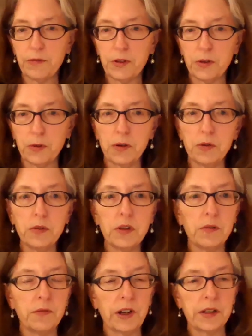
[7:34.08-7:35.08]
your own
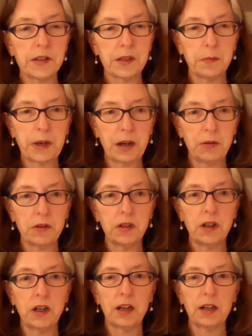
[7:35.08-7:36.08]
advice about
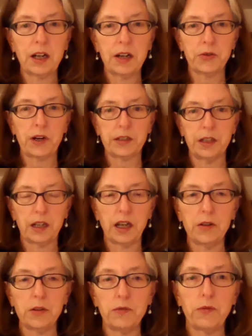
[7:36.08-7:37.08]
contracting,
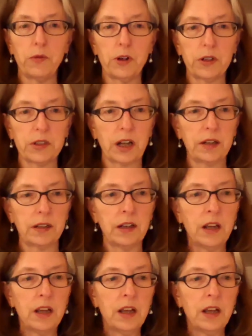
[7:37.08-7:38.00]
how you've worked on